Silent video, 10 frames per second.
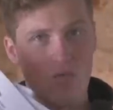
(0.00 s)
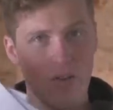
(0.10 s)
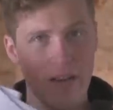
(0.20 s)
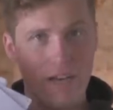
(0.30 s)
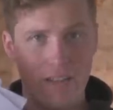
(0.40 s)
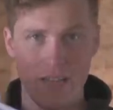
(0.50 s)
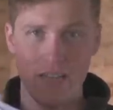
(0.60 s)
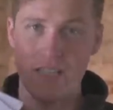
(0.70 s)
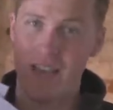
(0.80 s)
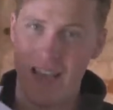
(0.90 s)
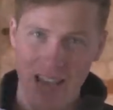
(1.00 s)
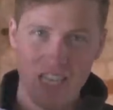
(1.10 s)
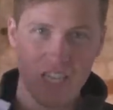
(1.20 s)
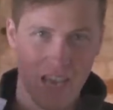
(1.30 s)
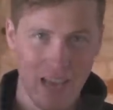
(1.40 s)
Read these,
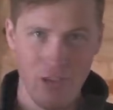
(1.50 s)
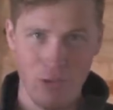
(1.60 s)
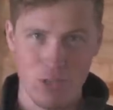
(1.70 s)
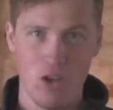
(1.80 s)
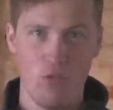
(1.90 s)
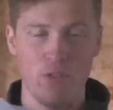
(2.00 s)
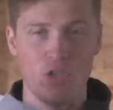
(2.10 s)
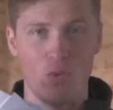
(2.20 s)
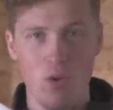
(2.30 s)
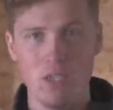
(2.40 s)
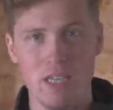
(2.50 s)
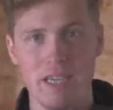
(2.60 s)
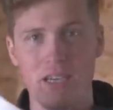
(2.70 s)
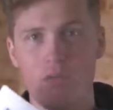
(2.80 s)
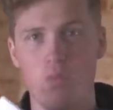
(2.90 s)
educate yourself as to what is
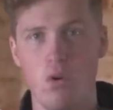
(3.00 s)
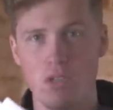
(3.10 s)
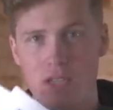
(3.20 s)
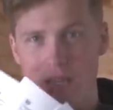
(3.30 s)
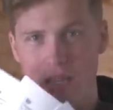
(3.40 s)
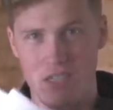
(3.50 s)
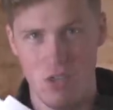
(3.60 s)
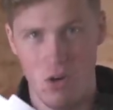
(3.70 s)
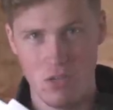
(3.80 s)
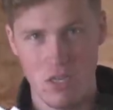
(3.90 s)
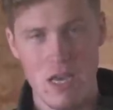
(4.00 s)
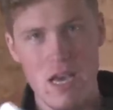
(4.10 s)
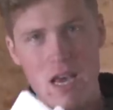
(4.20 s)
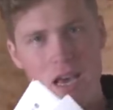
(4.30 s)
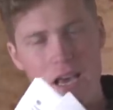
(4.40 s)
legal and what is not.
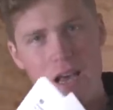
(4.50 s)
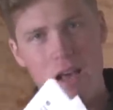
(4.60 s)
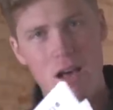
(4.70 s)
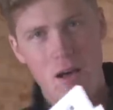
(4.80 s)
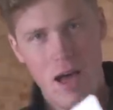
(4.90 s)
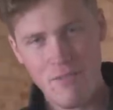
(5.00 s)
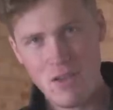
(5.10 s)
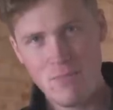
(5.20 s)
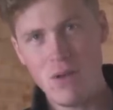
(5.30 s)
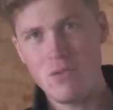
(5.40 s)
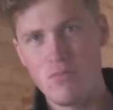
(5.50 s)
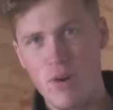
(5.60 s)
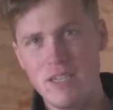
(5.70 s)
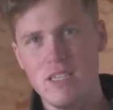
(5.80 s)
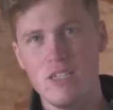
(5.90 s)
Having belt and
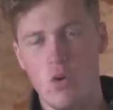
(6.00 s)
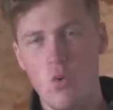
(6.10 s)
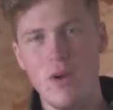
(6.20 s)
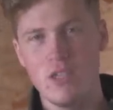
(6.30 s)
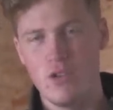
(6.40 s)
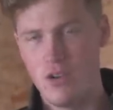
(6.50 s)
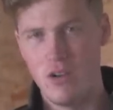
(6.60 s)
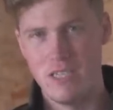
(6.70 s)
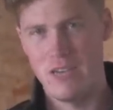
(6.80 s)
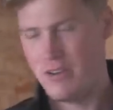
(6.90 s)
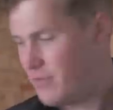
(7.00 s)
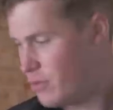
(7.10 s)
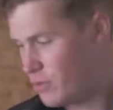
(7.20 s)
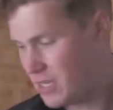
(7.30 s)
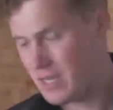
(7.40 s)
braces is always a good idea, and if
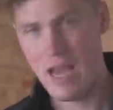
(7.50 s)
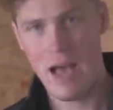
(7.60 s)
you sit